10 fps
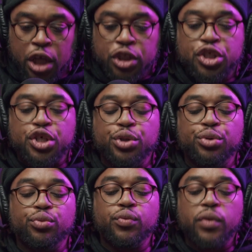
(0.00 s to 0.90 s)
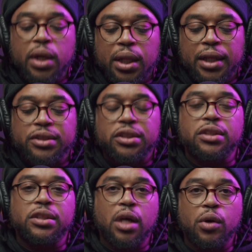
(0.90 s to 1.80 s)
to really
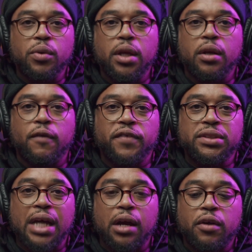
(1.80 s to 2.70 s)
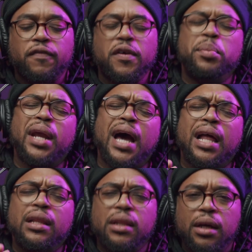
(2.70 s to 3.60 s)
just hone in on photography, but I
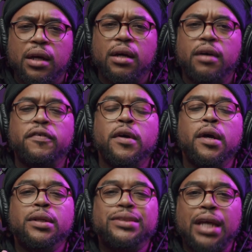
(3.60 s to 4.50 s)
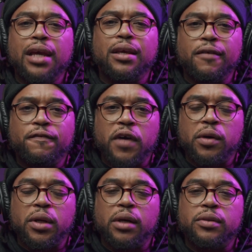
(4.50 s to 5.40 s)
love taking
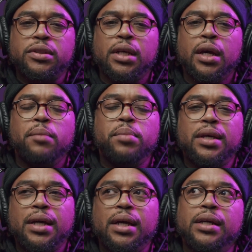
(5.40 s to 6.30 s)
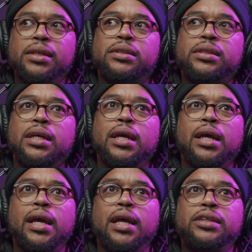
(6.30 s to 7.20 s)
photos because
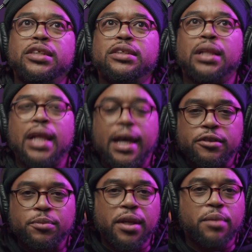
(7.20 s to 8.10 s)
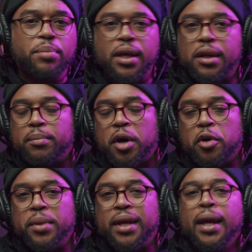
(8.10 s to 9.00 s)
it just allows me to be in the
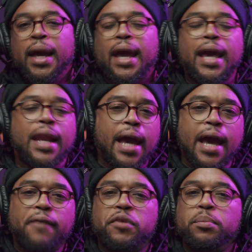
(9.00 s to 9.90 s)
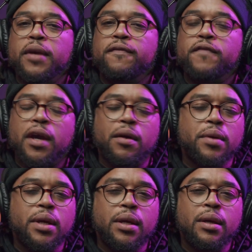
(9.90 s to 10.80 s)
moment, and I have to be
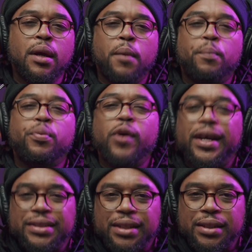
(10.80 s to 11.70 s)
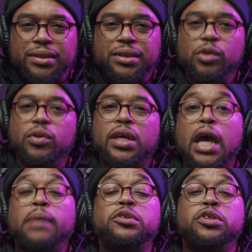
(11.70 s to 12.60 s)
very present to
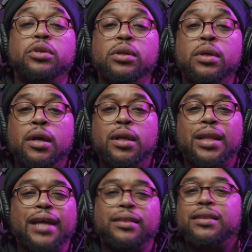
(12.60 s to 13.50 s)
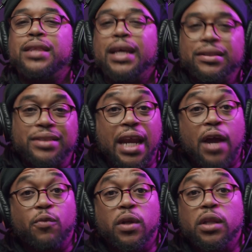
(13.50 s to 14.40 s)
capture like the things that I
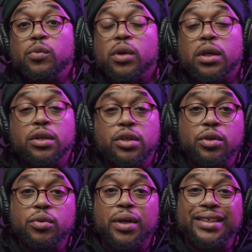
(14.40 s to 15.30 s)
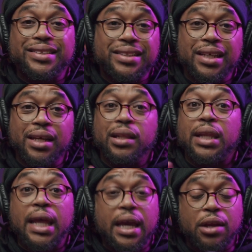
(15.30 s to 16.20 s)
really want to do and see
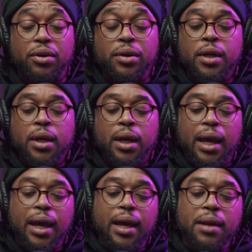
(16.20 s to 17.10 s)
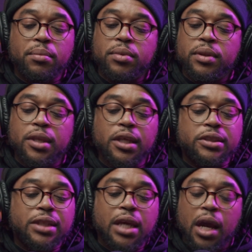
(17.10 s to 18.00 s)
later. And this
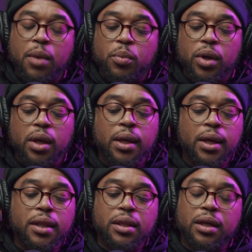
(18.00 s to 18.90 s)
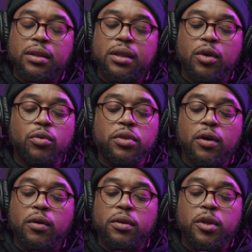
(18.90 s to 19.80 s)
camera, the
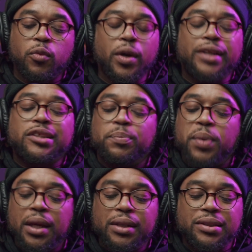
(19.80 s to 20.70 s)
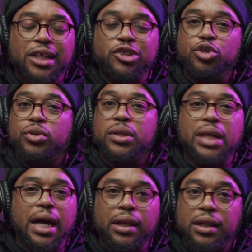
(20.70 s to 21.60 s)
recipes that you can
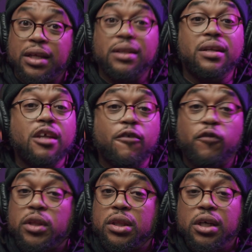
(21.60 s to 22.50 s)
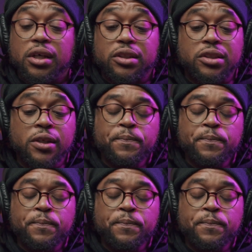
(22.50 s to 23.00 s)
dial in, the different looks,